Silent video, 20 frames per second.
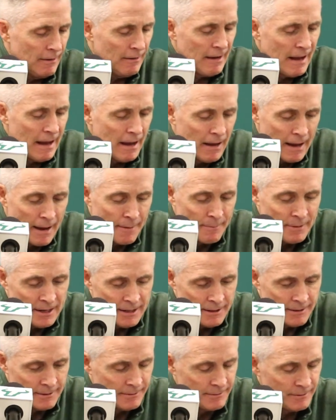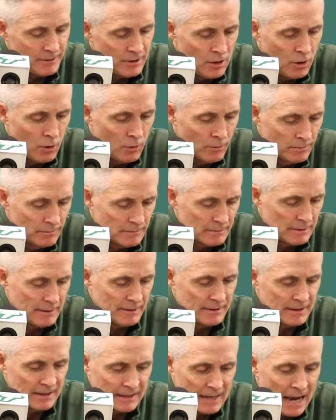I mean, you know,
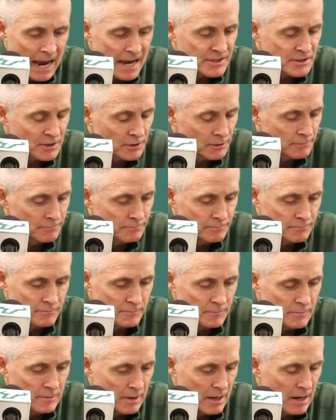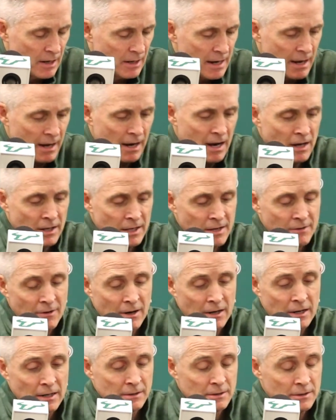guys are, I
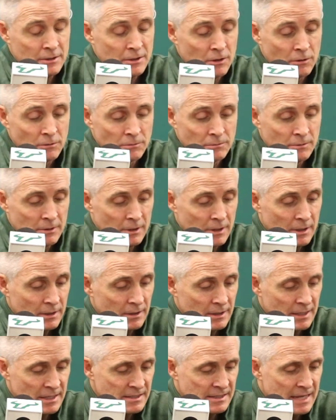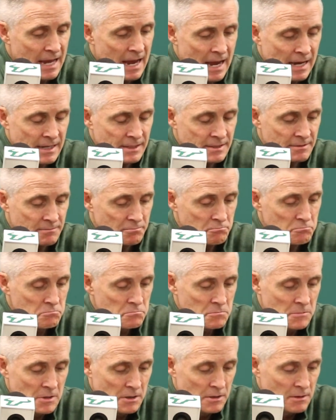give, you know, these guys,
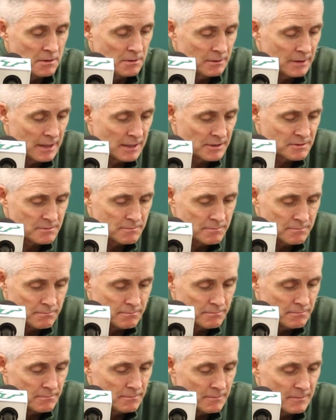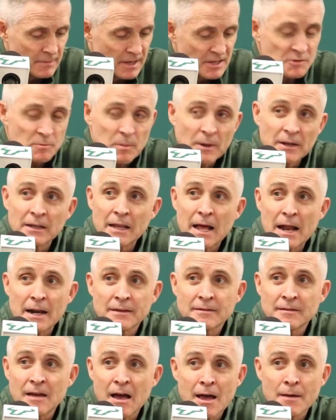they spend a lot
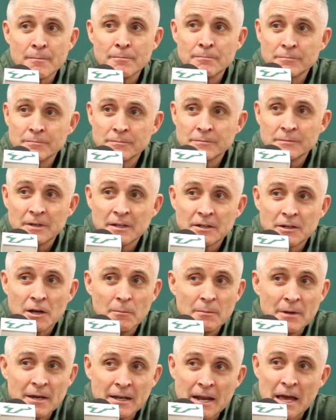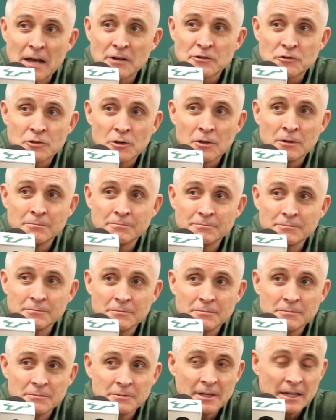of time, come in extra,
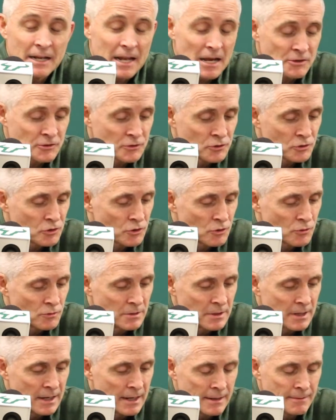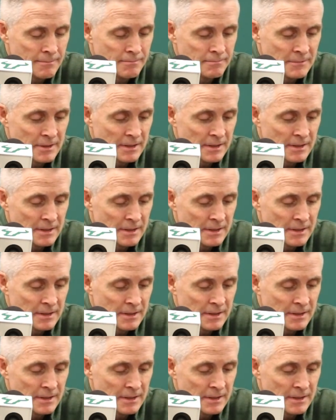get extra shooting in,